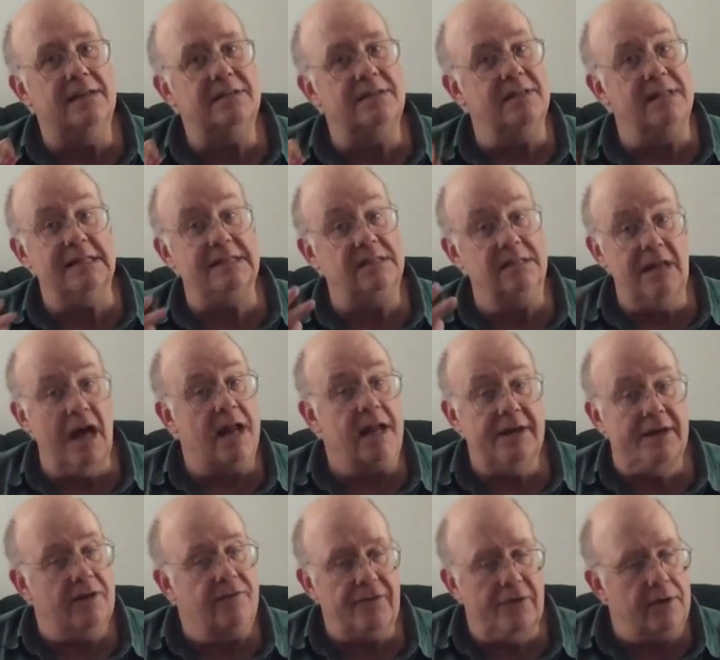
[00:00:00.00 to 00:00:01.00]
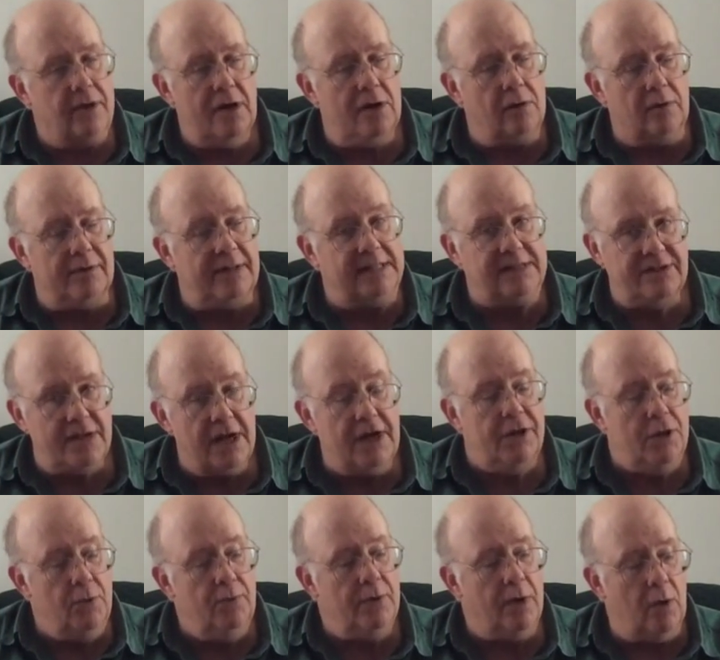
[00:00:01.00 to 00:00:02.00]
So that's not a different note. That's not a
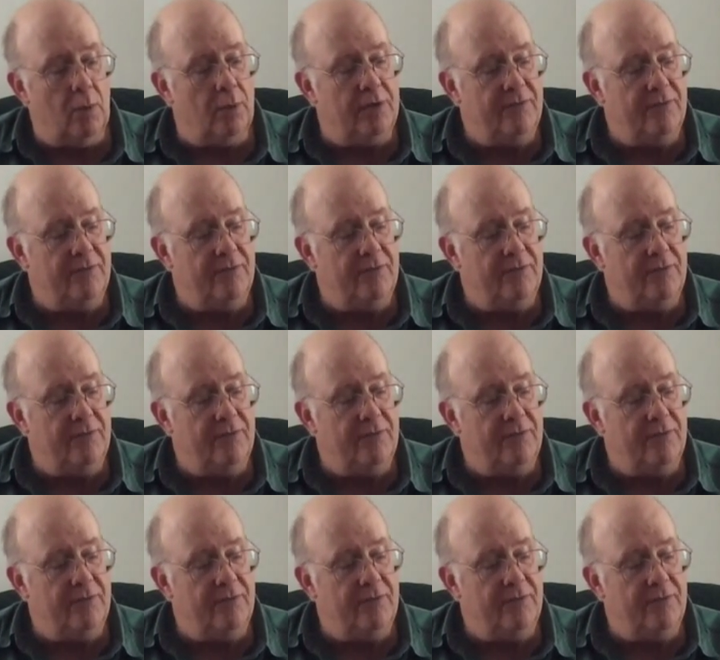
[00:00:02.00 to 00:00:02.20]
new note.